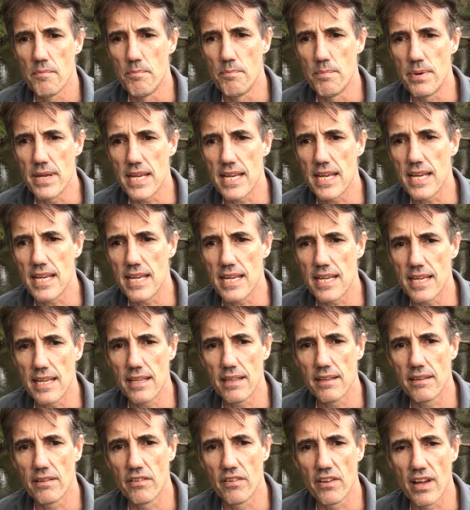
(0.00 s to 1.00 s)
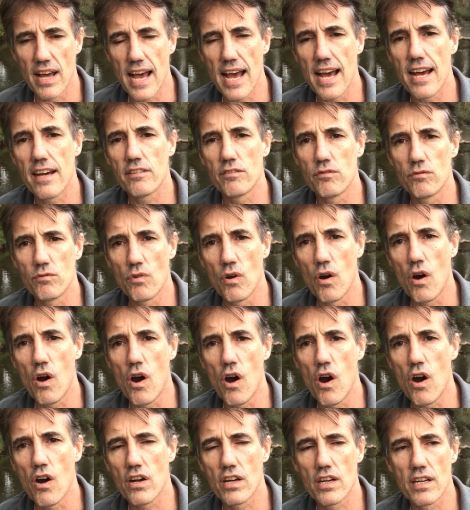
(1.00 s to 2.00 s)
be that
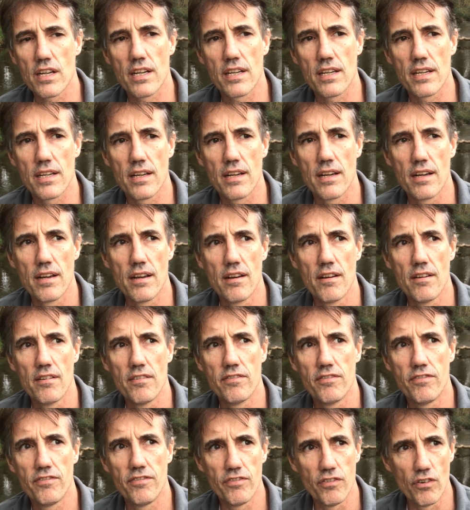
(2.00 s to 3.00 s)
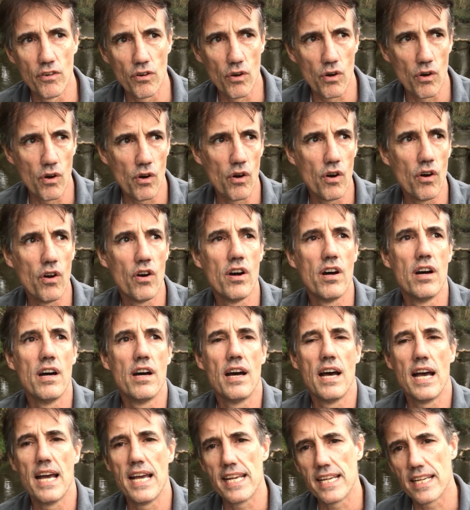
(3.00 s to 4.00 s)
rock for
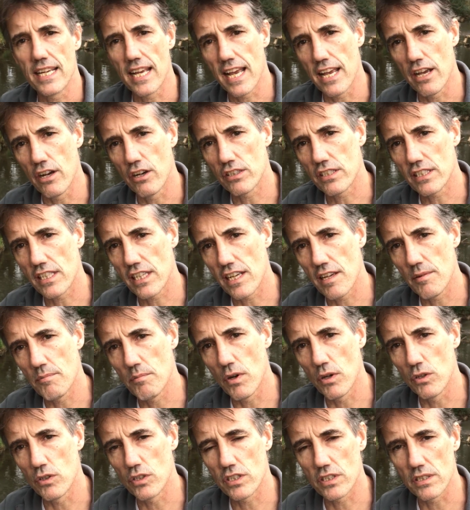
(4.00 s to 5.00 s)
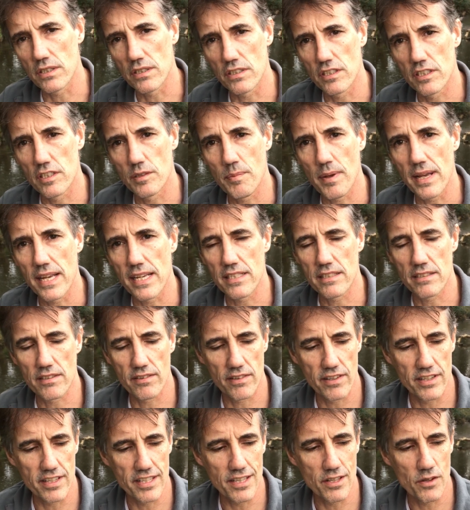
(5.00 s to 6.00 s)
a chaotic emotional space
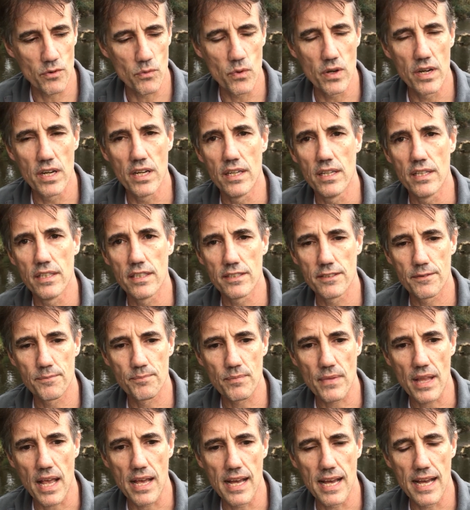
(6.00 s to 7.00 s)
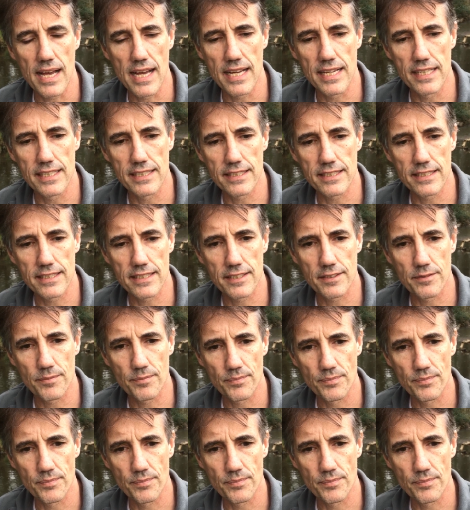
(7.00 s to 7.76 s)
in the world. And